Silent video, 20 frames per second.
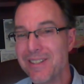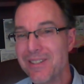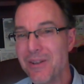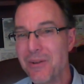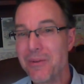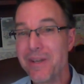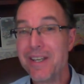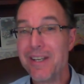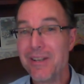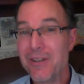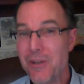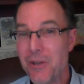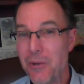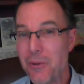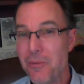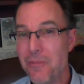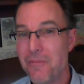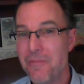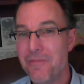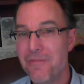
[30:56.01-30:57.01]
So
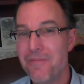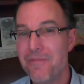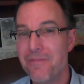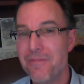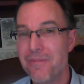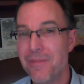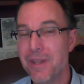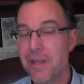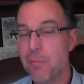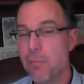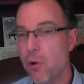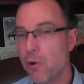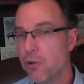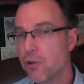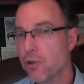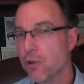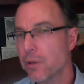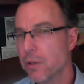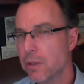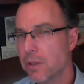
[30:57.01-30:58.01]
EQ,
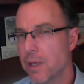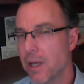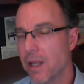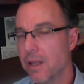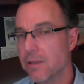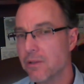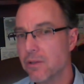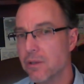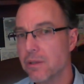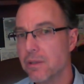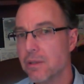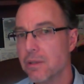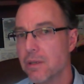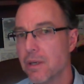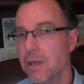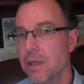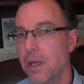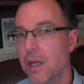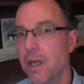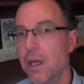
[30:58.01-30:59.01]
emotional
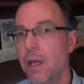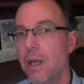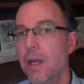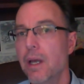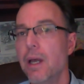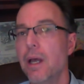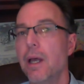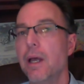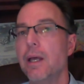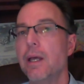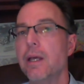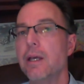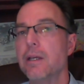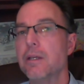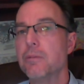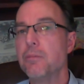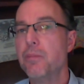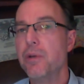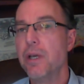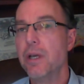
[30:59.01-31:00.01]
intelligence,
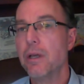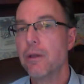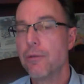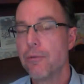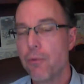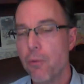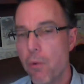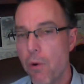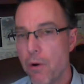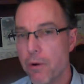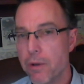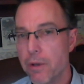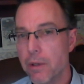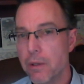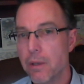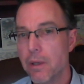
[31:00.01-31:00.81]
is being thwarted